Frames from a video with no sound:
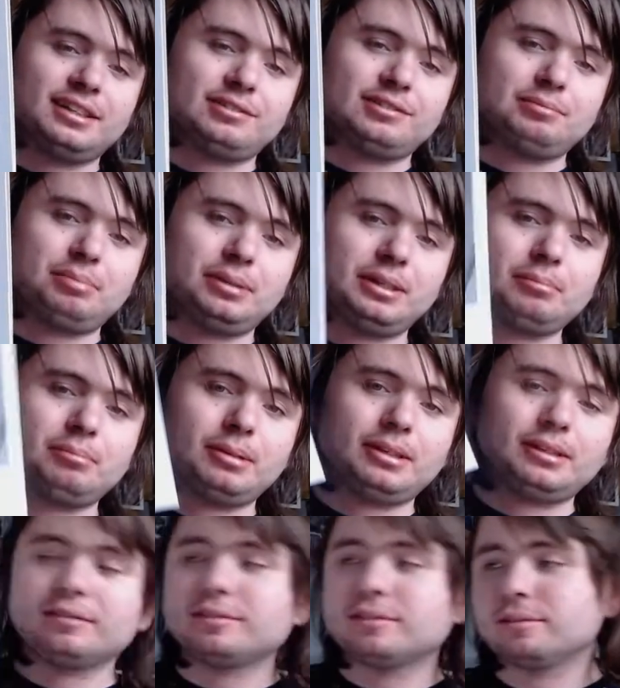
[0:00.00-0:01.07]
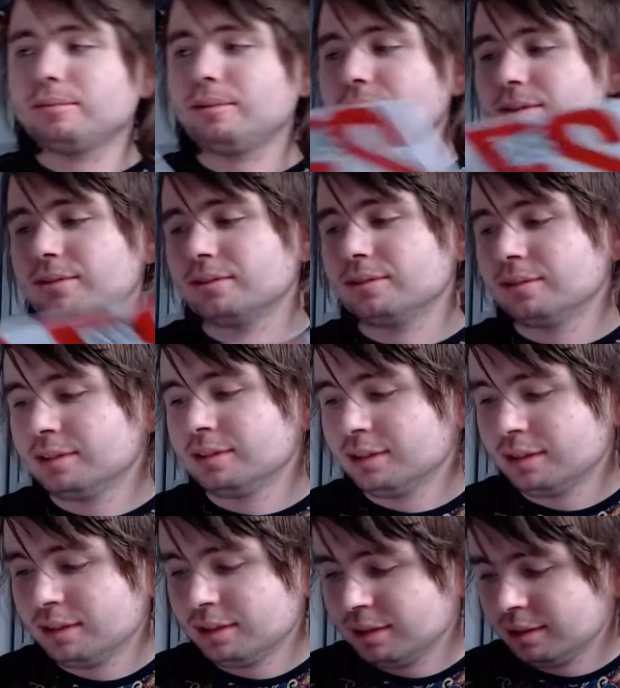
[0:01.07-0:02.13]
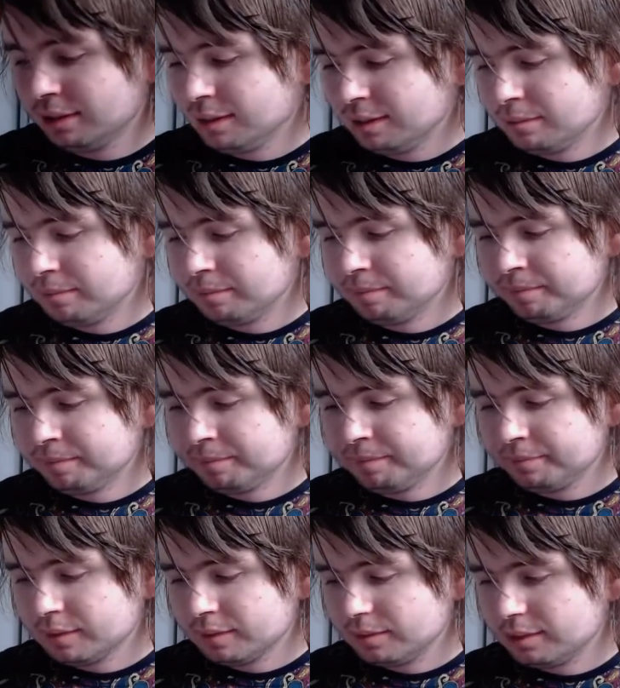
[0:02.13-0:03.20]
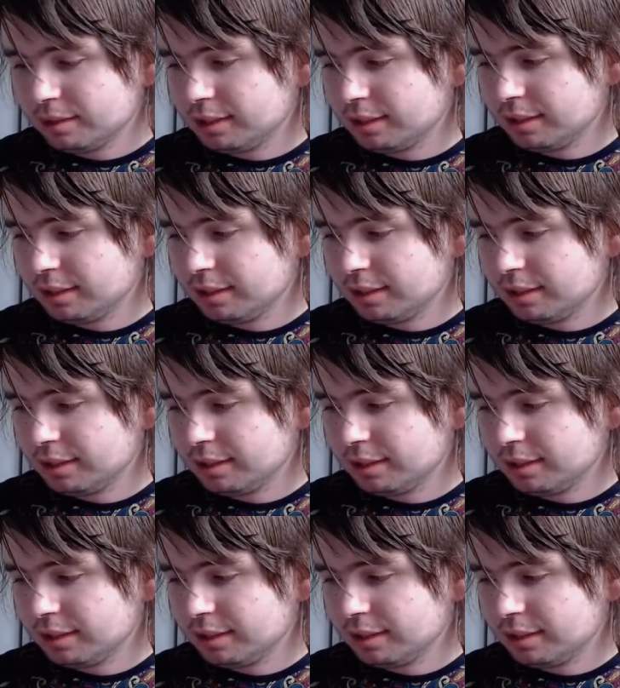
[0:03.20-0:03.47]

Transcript: With Pete Best as well. Which,